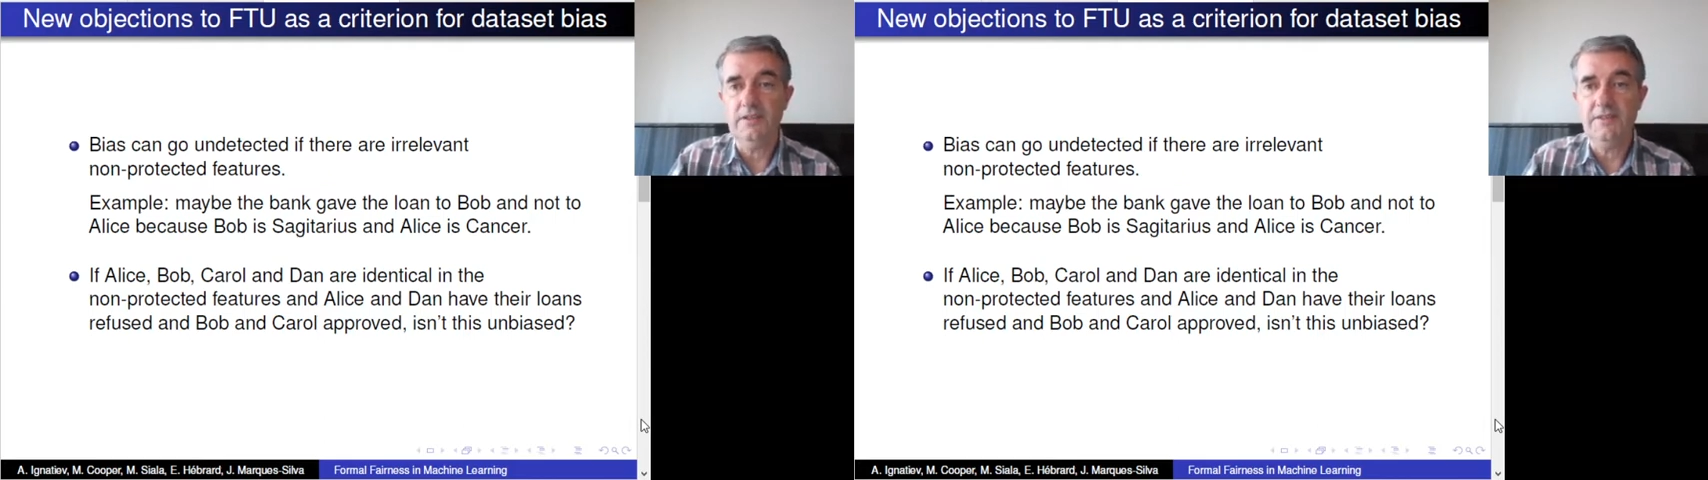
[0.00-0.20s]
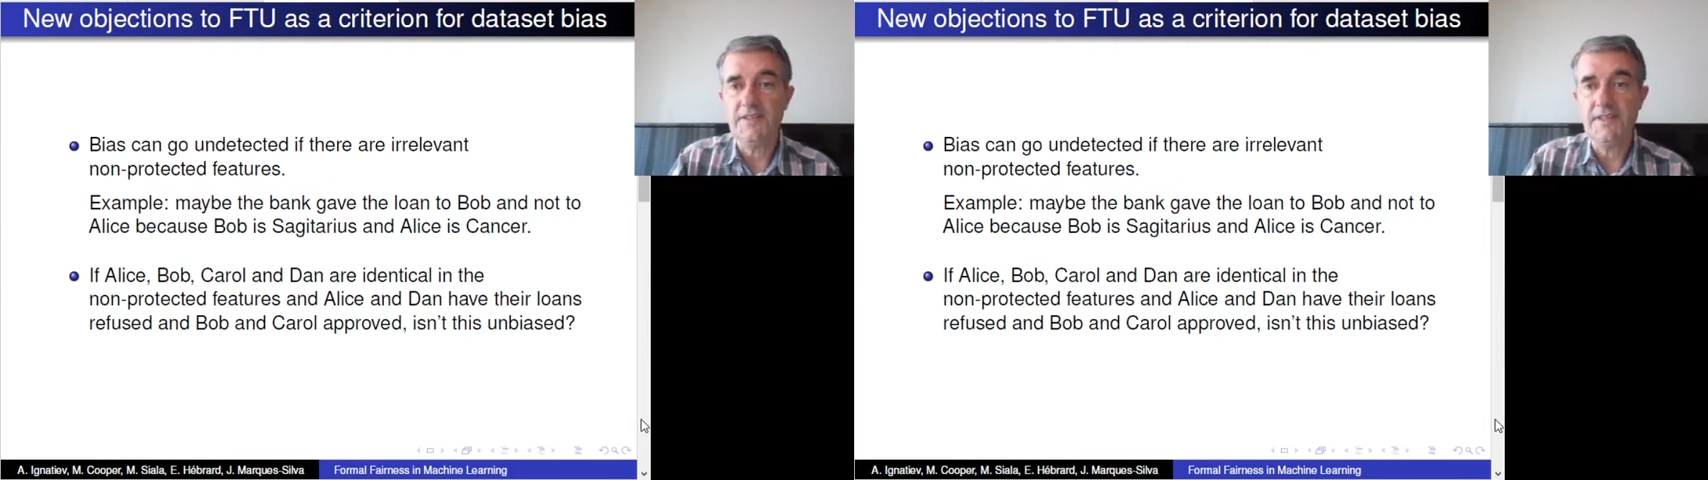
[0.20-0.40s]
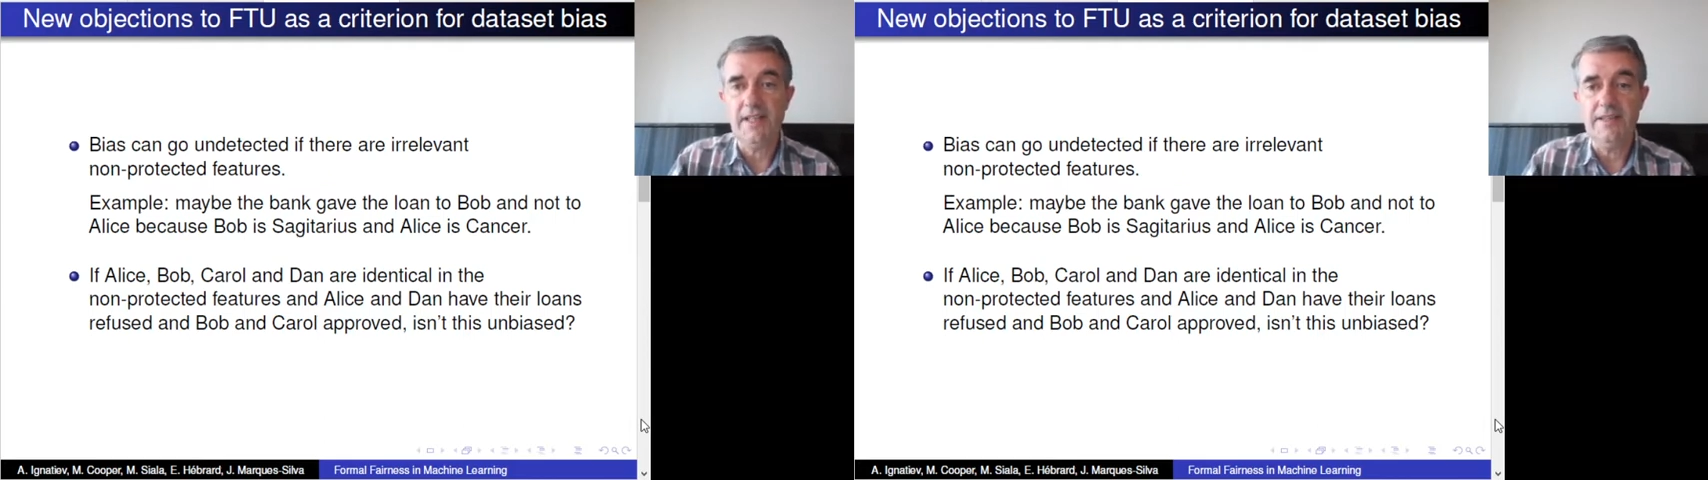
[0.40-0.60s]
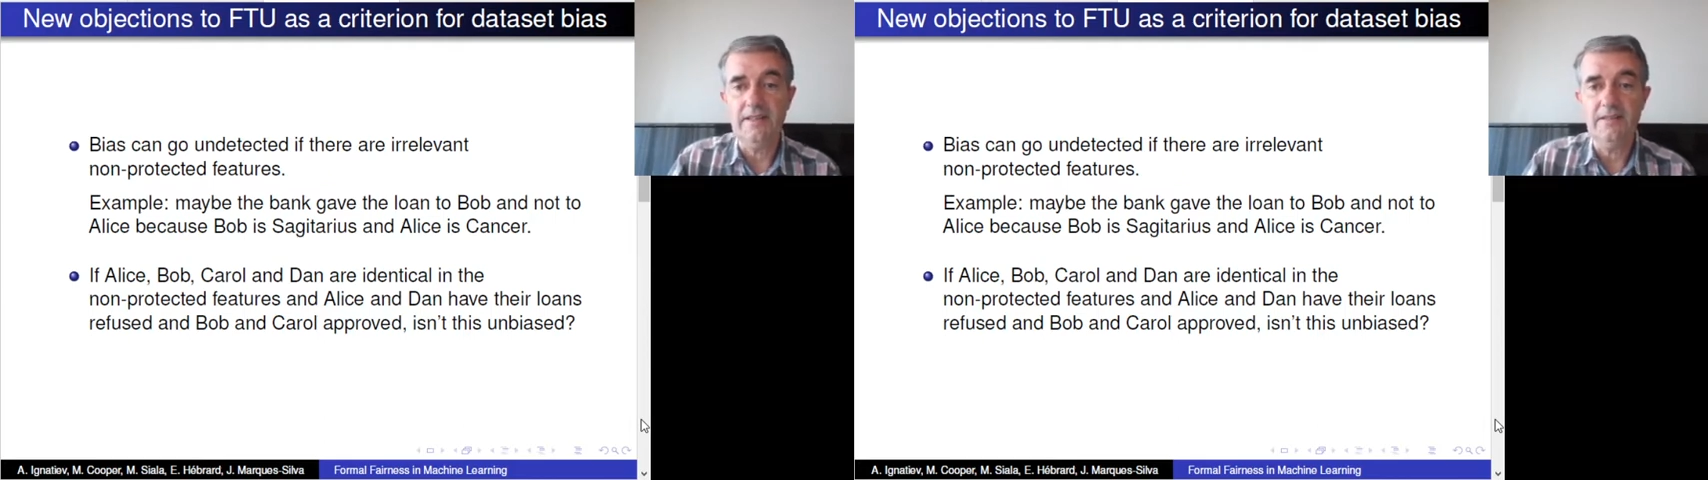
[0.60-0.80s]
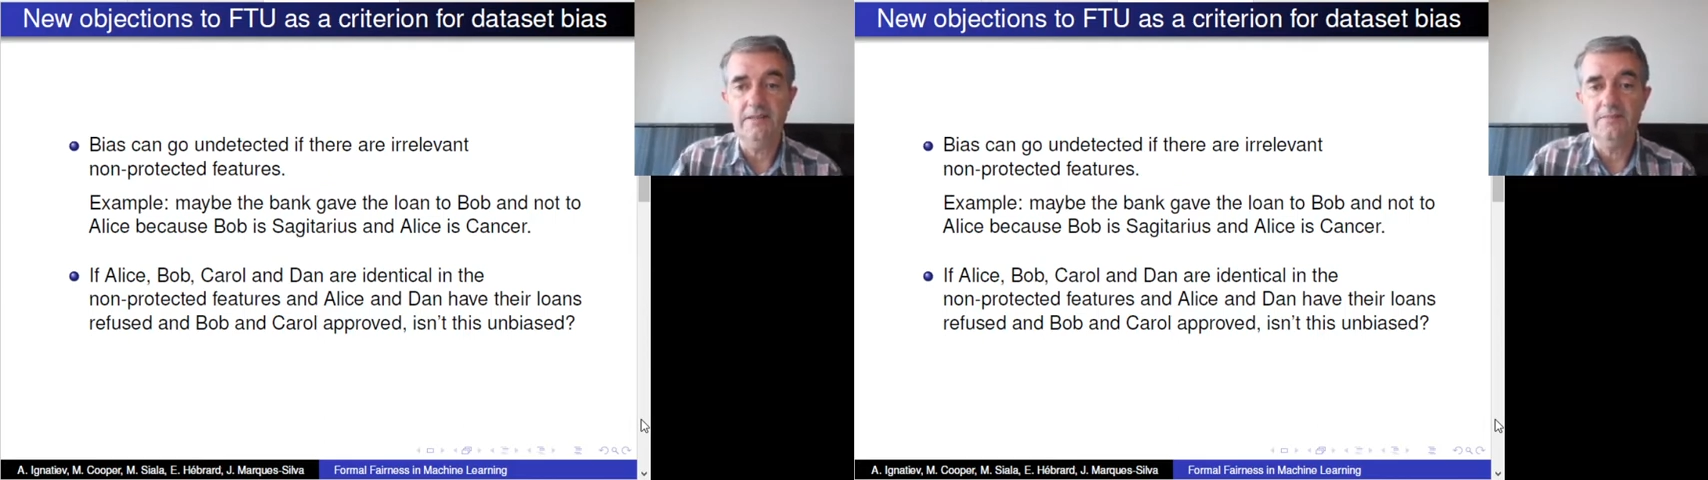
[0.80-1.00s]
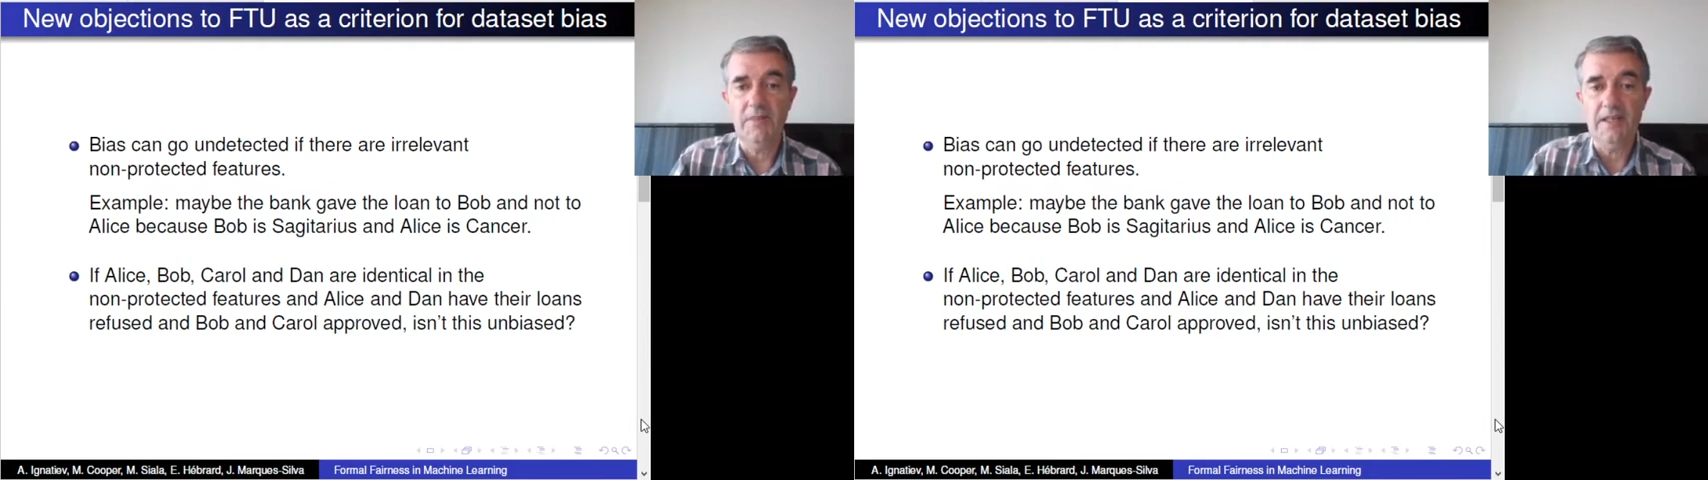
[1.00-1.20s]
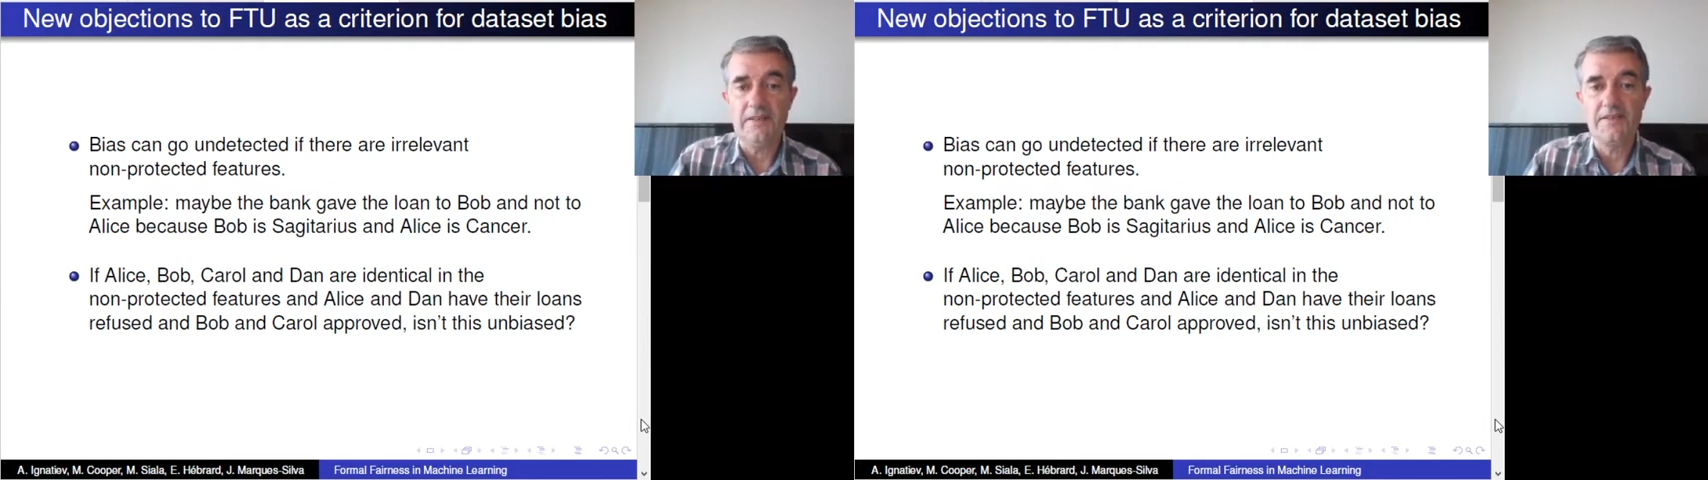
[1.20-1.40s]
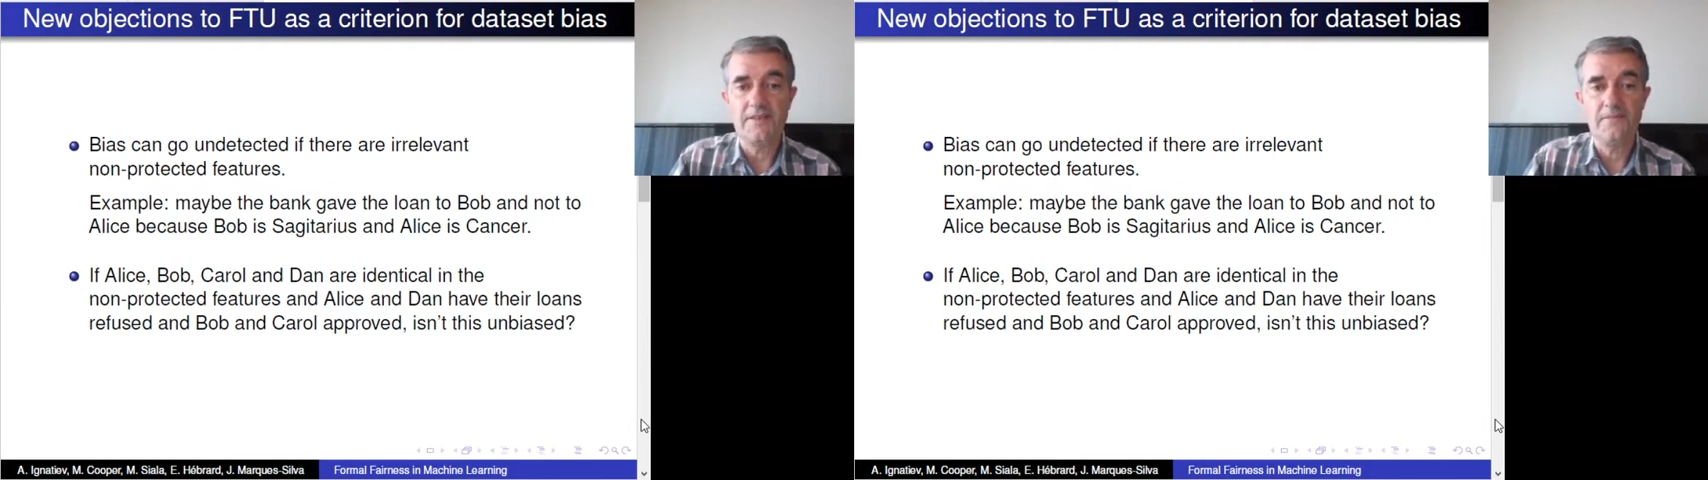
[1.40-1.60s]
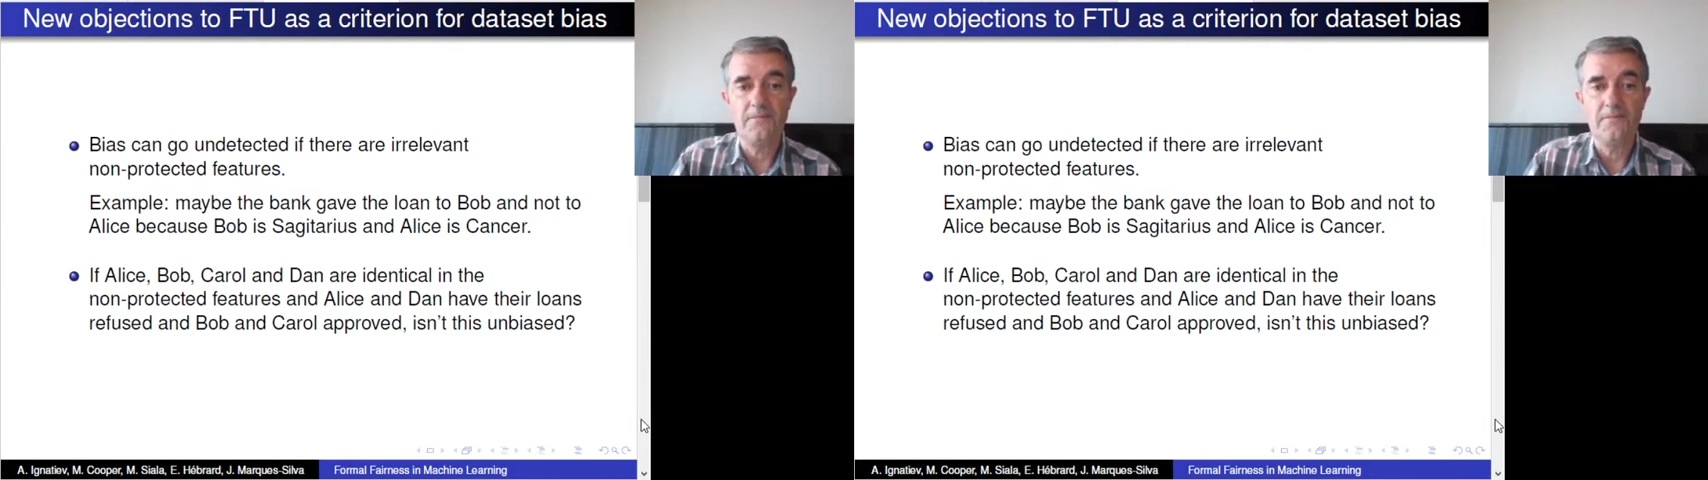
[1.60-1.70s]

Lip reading: deciding bias.